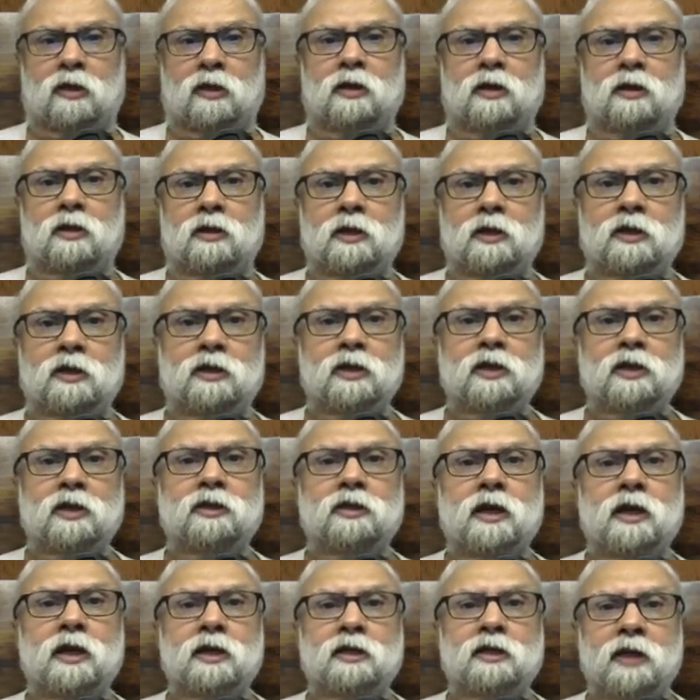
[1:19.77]
This is
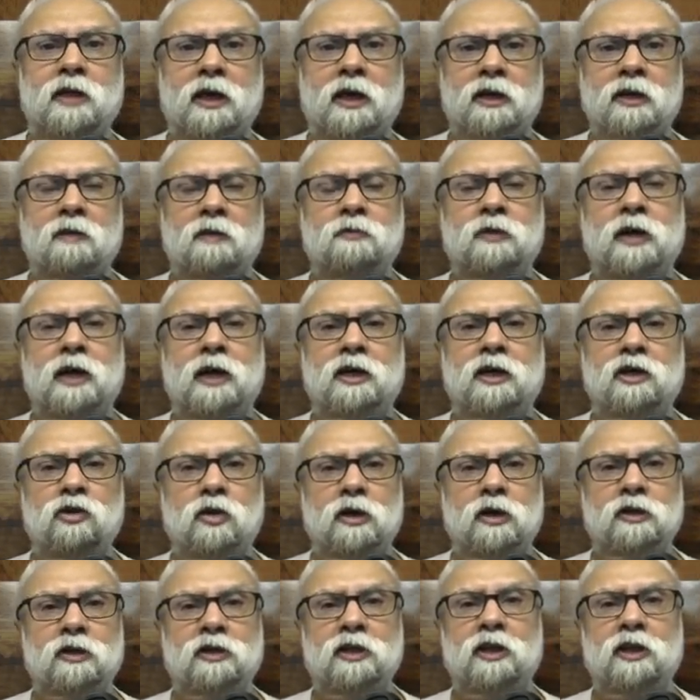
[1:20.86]
the setup that you are
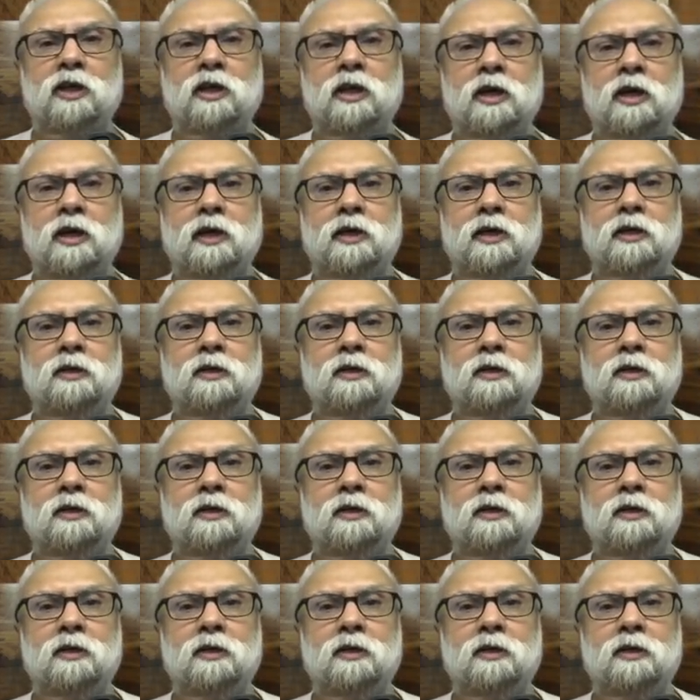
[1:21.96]
seeing here.